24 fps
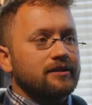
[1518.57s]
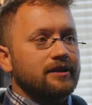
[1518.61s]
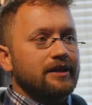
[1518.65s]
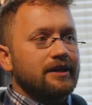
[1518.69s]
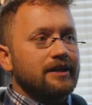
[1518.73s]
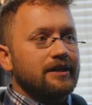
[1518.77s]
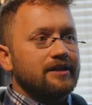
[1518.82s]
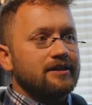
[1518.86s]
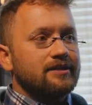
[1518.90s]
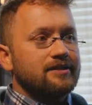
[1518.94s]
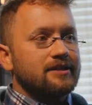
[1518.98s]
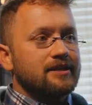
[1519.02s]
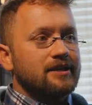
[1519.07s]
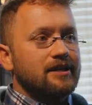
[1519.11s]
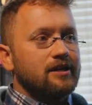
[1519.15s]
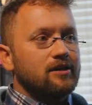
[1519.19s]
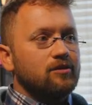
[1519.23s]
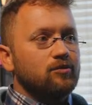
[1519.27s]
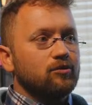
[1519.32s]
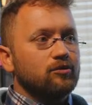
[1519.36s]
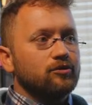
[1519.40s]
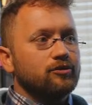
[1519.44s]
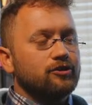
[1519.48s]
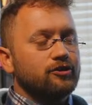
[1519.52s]
is
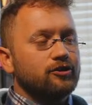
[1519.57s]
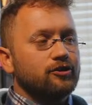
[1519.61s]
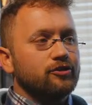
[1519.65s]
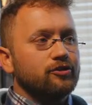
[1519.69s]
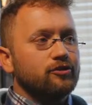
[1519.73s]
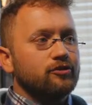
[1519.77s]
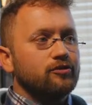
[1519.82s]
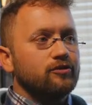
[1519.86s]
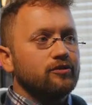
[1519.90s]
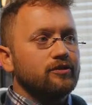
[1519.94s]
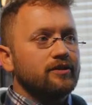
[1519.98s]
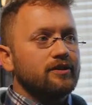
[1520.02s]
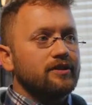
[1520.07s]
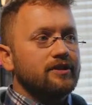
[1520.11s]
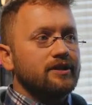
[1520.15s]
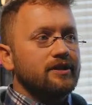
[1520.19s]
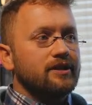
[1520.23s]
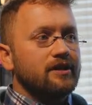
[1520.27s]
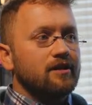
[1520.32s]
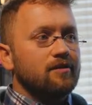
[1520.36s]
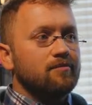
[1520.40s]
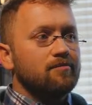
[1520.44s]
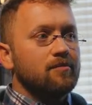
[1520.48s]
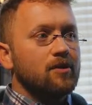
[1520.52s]
equal to the
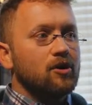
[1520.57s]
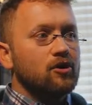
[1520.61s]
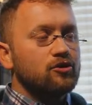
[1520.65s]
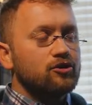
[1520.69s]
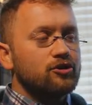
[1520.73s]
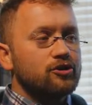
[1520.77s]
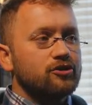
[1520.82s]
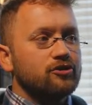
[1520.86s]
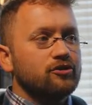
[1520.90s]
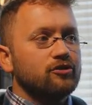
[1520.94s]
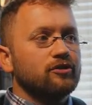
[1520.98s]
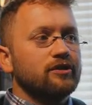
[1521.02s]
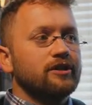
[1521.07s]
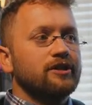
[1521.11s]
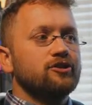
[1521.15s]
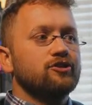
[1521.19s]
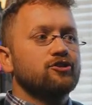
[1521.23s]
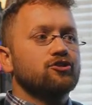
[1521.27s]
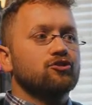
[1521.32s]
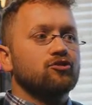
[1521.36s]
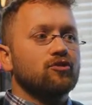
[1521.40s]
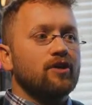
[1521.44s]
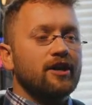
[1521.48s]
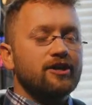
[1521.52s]
emotional
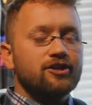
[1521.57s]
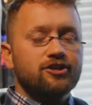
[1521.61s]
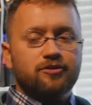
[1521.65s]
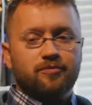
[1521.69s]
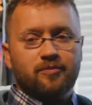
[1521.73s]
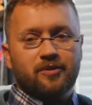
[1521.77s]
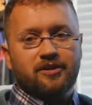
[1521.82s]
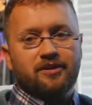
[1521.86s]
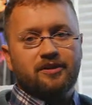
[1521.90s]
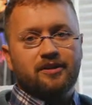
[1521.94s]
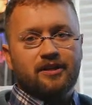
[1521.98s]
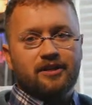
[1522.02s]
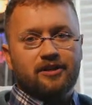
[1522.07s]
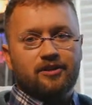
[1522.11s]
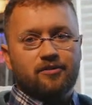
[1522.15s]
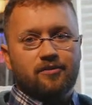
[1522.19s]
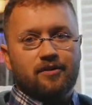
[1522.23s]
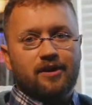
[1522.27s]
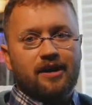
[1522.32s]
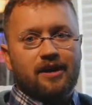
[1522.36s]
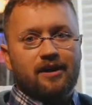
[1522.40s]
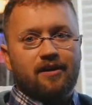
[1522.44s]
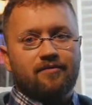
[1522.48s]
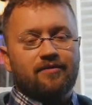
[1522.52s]
entrenchment that you
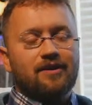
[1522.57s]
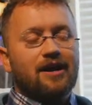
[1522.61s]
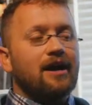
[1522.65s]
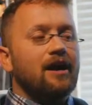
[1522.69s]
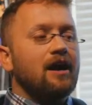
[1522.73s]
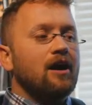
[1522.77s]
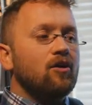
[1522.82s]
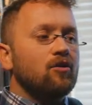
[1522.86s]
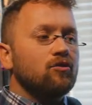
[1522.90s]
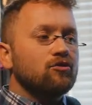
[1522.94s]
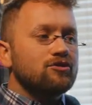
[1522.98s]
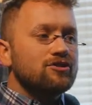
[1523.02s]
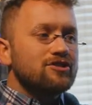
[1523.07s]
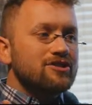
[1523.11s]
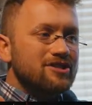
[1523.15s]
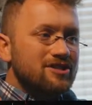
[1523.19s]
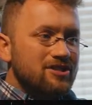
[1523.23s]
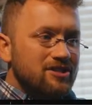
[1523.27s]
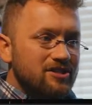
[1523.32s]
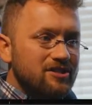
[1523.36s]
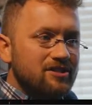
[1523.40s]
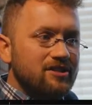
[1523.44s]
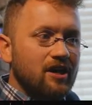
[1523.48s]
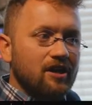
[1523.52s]
have, how
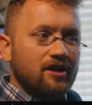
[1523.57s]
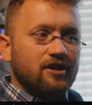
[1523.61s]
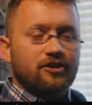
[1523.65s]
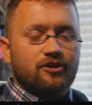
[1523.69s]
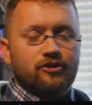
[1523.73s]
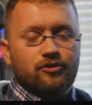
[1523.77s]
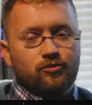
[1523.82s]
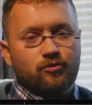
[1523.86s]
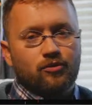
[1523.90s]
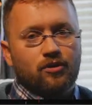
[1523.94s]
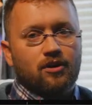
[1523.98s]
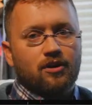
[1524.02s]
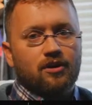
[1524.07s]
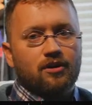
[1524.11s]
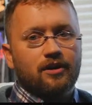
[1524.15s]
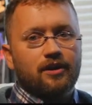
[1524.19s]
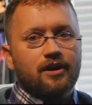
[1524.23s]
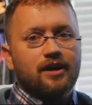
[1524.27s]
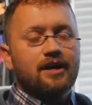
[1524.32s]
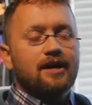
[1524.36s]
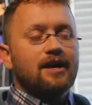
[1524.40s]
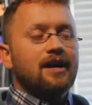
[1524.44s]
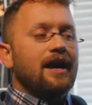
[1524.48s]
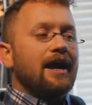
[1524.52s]
stuck you are,
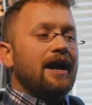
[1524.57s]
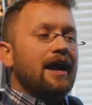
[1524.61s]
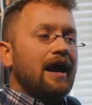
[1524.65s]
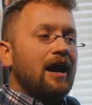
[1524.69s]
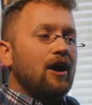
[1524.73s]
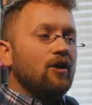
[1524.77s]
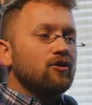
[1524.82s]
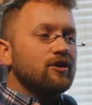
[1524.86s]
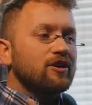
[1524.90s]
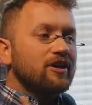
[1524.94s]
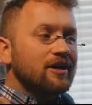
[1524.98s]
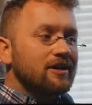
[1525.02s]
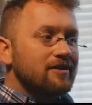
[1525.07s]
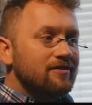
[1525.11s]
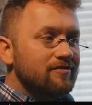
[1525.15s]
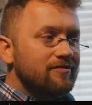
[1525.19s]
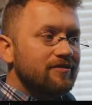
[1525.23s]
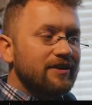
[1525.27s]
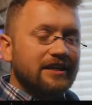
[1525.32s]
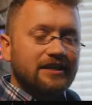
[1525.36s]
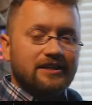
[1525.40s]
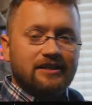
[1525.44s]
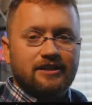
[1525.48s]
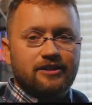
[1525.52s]
how
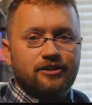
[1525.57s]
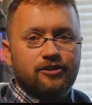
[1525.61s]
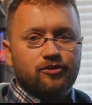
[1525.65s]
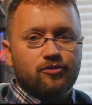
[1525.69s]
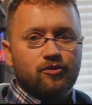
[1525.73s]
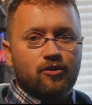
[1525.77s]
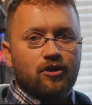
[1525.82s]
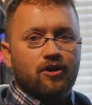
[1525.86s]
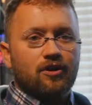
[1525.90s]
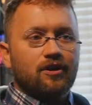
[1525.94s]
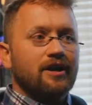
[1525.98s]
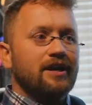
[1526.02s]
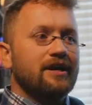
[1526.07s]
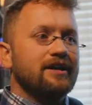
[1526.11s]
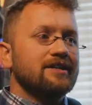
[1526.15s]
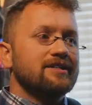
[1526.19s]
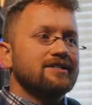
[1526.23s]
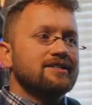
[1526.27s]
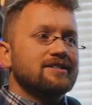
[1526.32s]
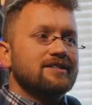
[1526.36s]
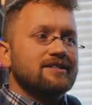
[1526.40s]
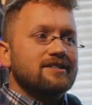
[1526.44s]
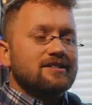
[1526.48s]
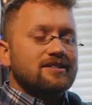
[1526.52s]
convicted you are. And
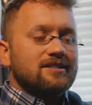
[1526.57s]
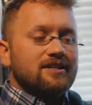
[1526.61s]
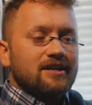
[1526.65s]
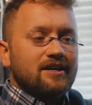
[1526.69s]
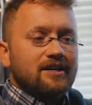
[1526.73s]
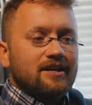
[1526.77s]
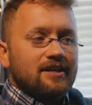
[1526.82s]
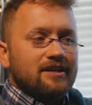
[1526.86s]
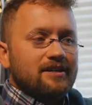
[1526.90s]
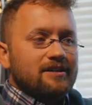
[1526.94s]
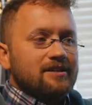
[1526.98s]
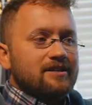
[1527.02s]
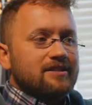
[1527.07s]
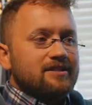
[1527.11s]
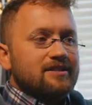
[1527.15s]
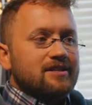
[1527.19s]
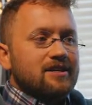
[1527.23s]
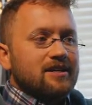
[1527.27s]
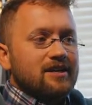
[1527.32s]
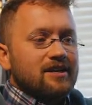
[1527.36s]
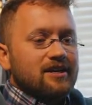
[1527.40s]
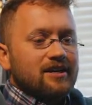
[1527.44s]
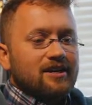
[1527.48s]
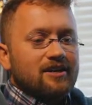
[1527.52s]
it's this
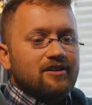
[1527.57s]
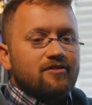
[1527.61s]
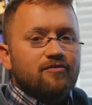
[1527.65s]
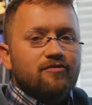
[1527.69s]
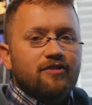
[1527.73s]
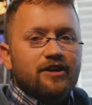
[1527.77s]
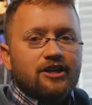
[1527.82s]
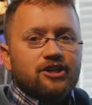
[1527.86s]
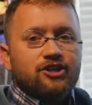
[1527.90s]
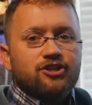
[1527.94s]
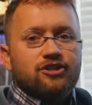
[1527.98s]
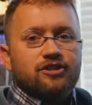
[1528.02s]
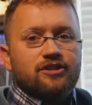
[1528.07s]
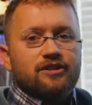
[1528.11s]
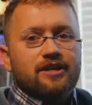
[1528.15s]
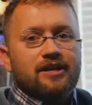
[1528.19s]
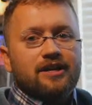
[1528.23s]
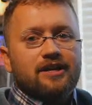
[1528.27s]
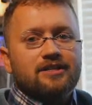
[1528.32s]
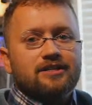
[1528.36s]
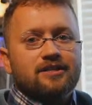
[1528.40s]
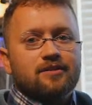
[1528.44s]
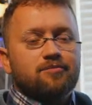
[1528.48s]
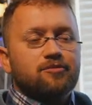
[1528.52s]
conviction that
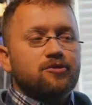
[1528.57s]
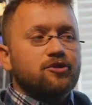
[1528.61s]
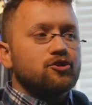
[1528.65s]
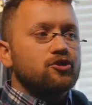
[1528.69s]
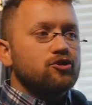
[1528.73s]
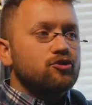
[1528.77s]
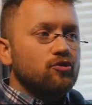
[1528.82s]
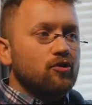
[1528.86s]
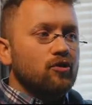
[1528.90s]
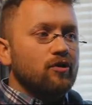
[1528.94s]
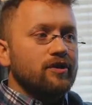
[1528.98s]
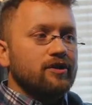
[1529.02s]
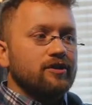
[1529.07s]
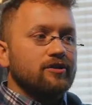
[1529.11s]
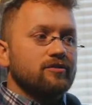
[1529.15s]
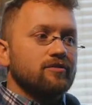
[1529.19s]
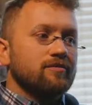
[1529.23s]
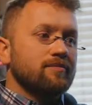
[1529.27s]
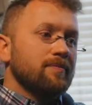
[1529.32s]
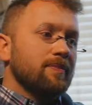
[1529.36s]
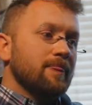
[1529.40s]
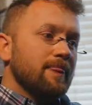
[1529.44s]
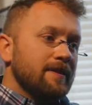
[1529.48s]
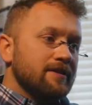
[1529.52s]
ends up destroying you.
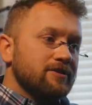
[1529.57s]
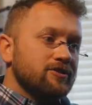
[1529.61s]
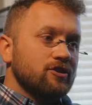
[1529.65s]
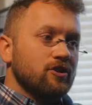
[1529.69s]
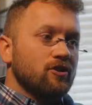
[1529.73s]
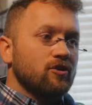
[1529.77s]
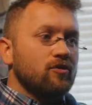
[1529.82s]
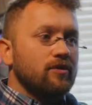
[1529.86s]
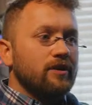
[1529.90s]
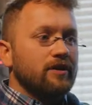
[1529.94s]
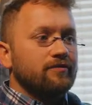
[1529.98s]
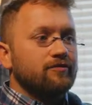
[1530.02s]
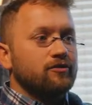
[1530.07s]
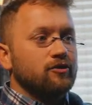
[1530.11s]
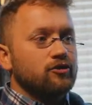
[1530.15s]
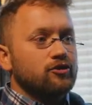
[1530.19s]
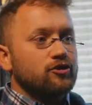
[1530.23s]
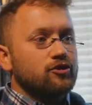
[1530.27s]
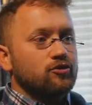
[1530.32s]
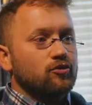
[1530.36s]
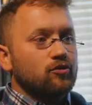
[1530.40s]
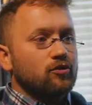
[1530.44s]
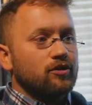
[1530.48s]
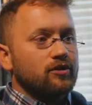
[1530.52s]
So if you're
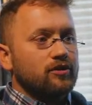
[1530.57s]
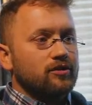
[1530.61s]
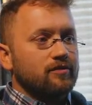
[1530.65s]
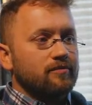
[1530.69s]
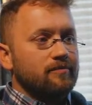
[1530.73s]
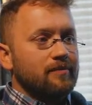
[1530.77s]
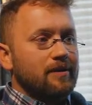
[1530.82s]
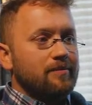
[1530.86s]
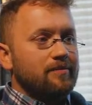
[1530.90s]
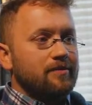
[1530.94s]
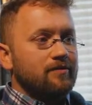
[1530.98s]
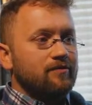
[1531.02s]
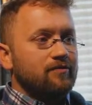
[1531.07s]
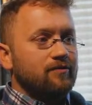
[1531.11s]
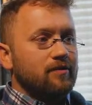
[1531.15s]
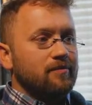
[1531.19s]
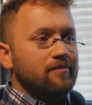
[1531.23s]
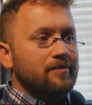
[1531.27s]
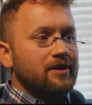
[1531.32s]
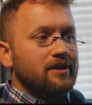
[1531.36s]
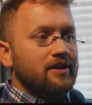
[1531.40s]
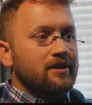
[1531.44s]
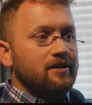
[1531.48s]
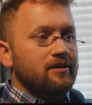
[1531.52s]
short maybe from
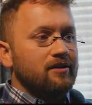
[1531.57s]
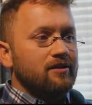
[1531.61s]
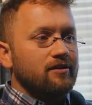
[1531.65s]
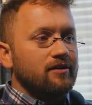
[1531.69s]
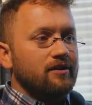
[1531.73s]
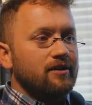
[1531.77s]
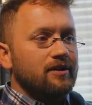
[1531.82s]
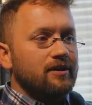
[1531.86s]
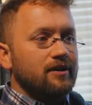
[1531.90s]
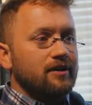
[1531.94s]
here,